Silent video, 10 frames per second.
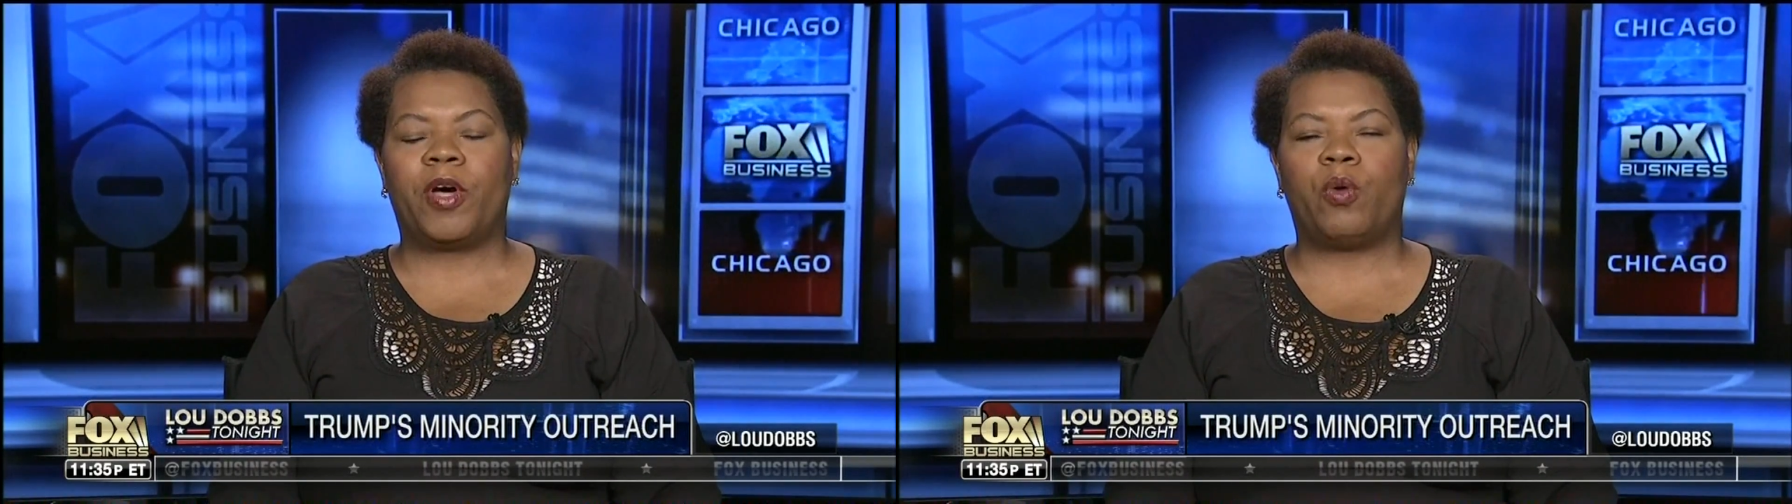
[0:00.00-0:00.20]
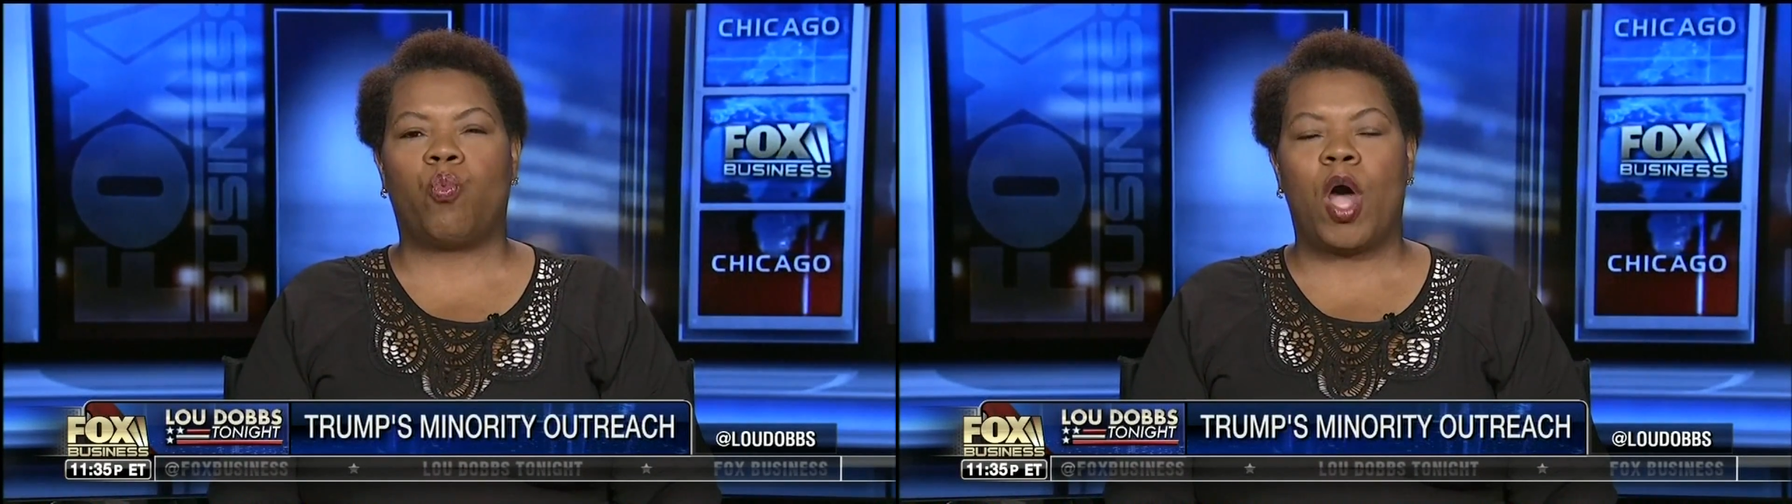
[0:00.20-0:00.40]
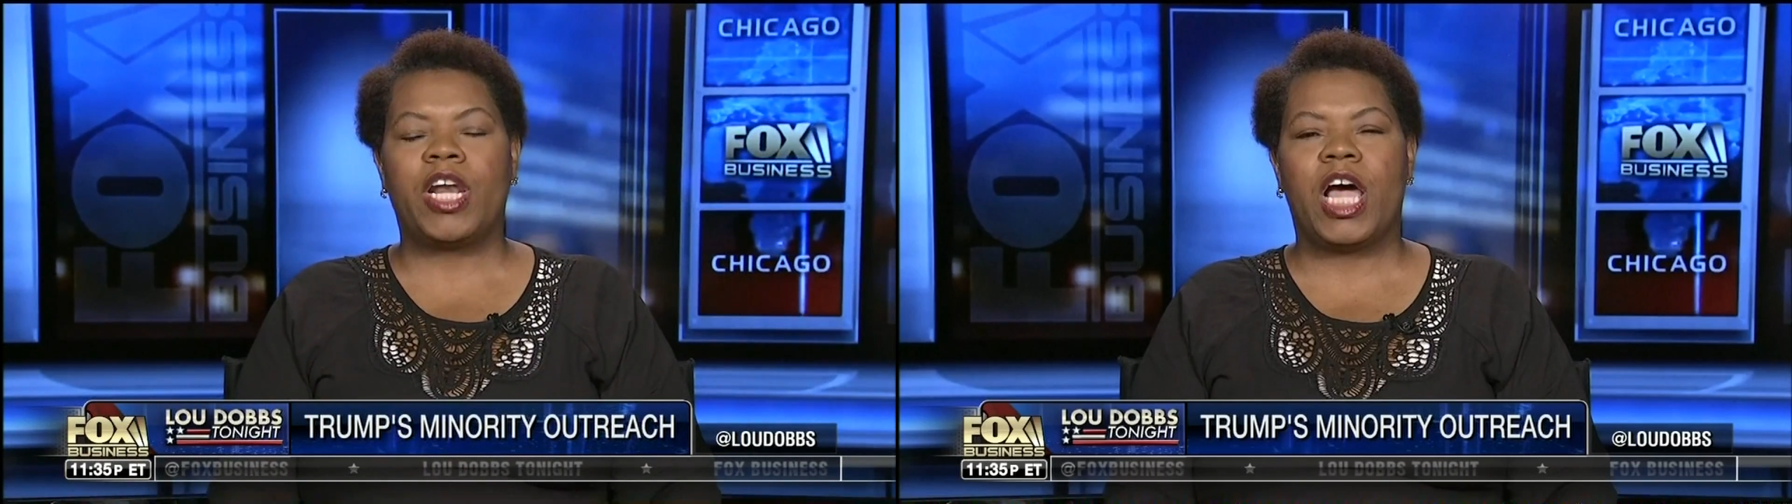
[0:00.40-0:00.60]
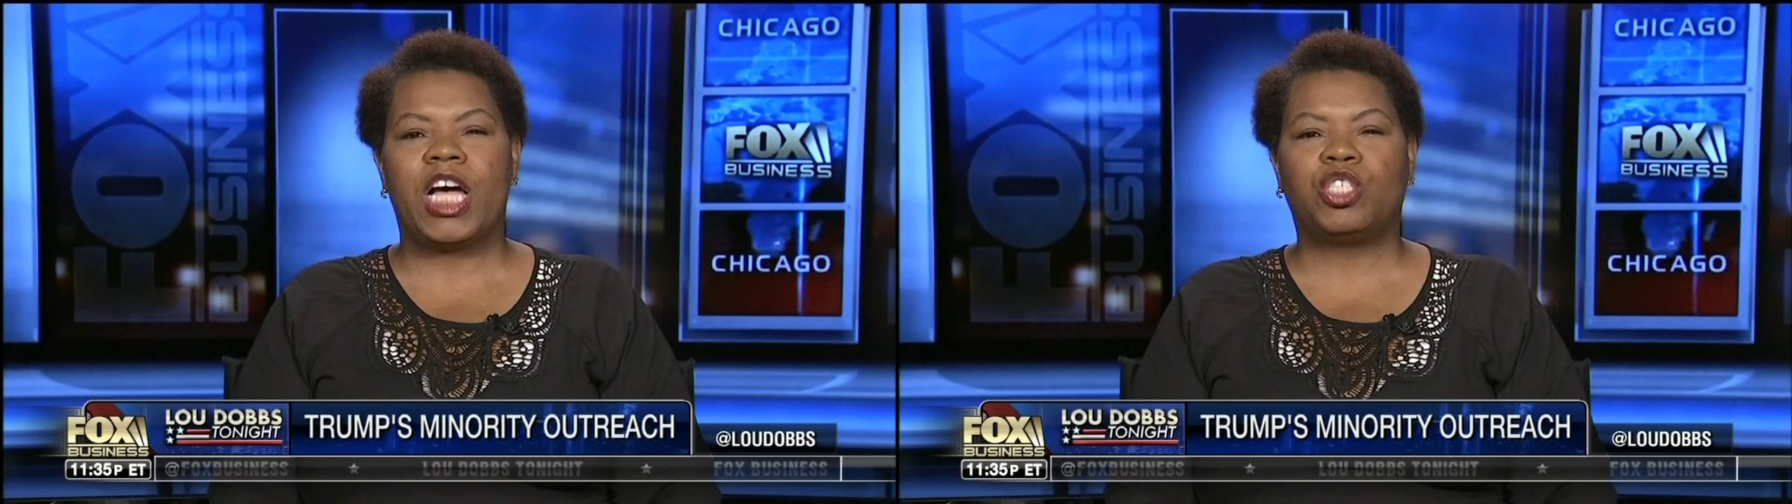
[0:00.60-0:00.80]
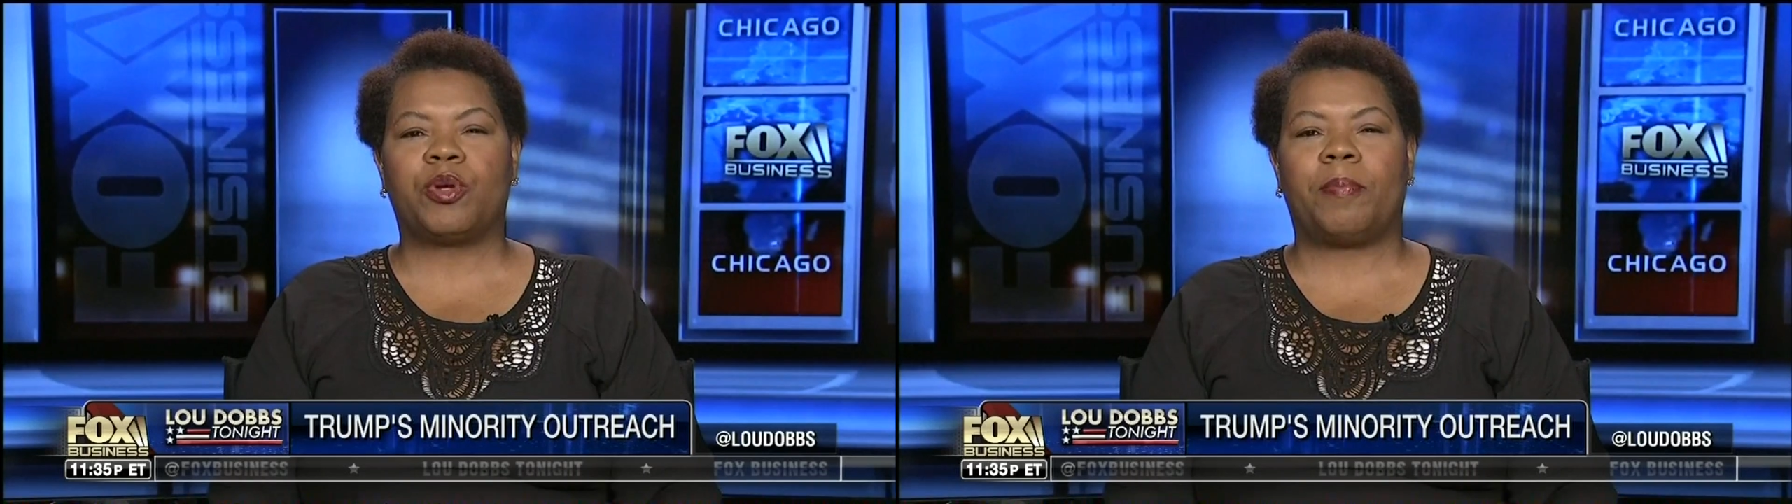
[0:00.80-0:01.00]

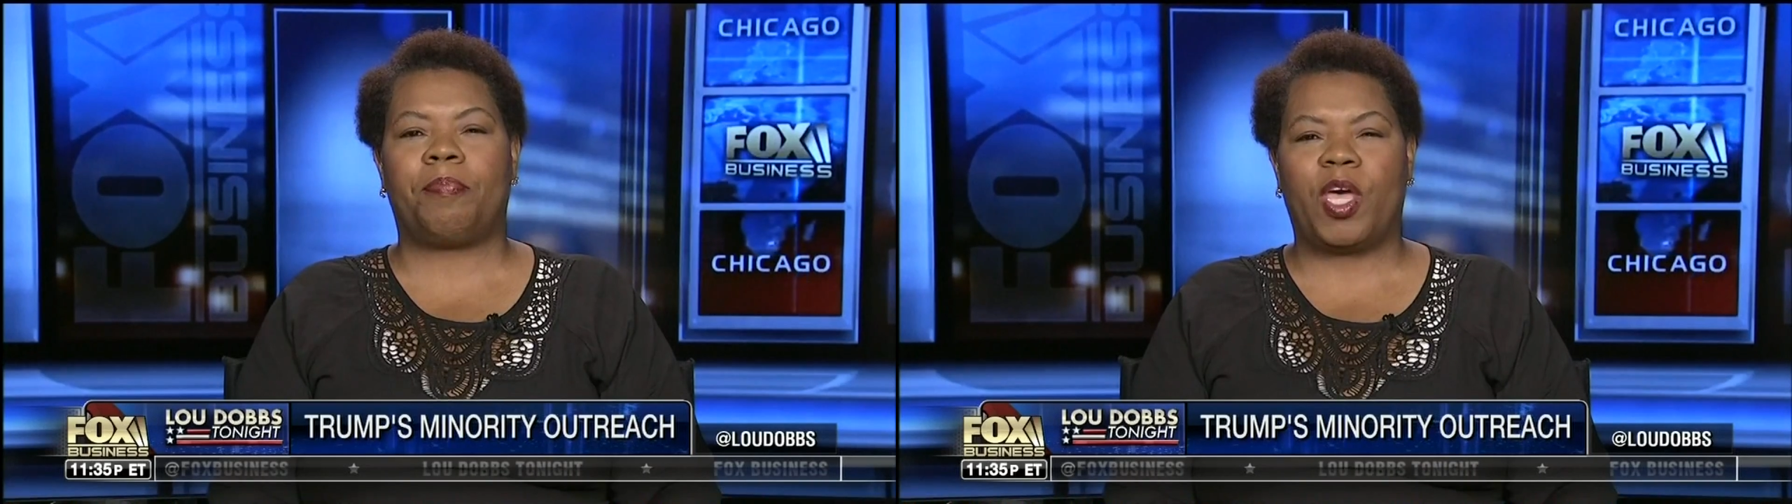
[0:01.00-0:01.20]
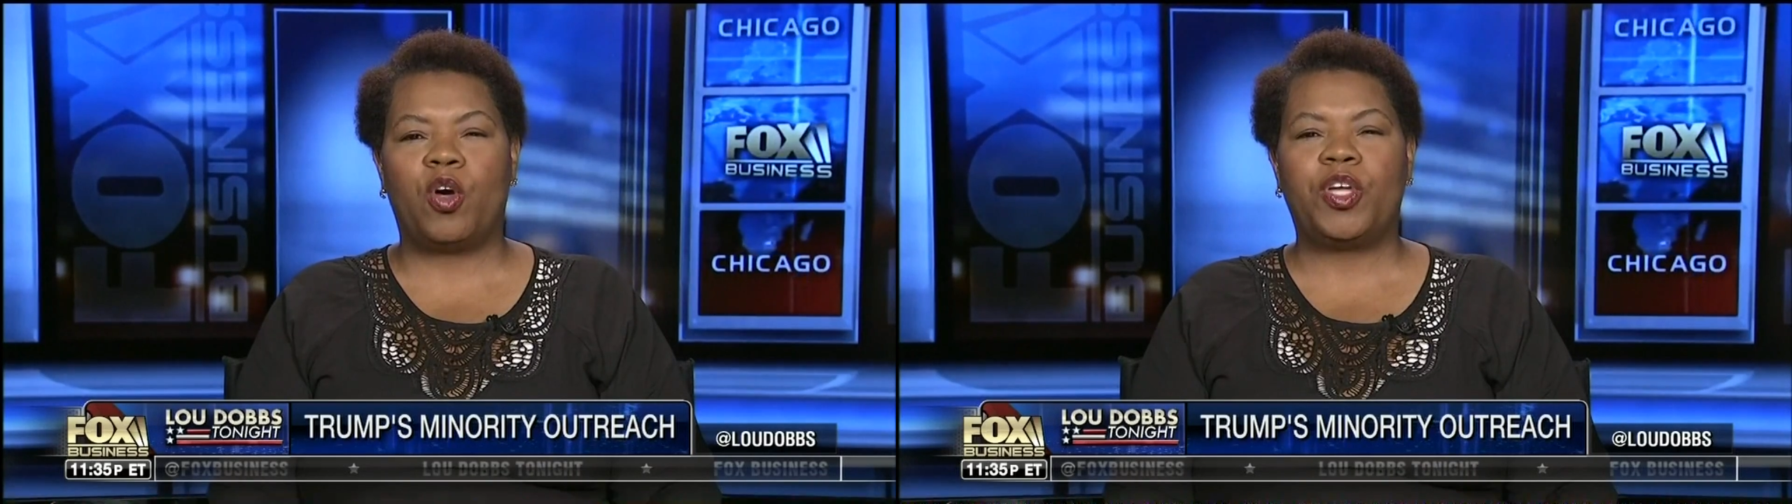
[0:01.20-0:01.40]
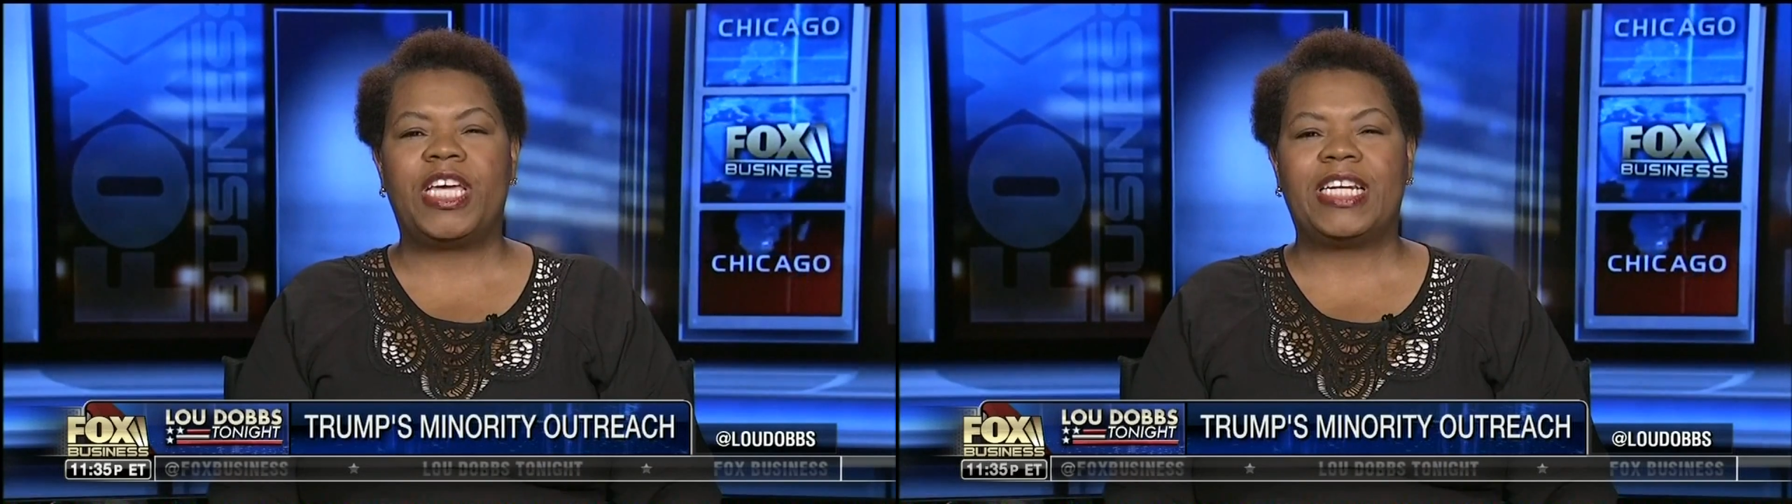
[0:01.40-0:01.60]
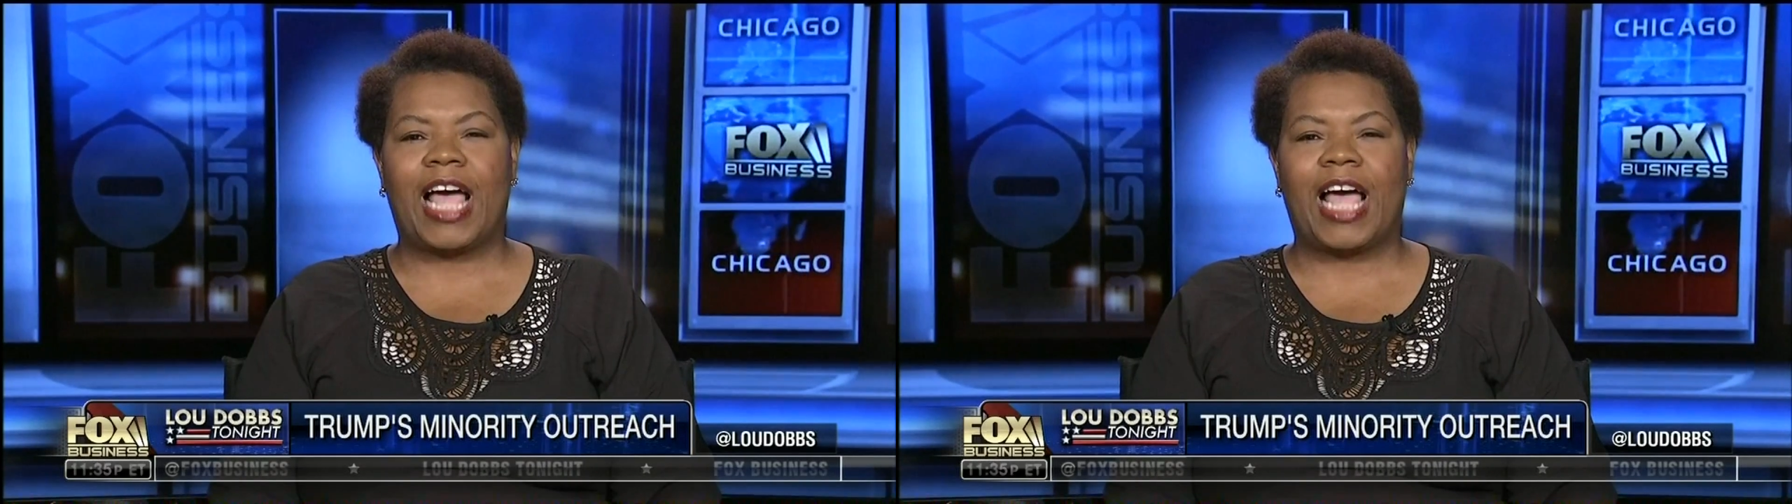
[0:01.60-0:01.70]
$100 billion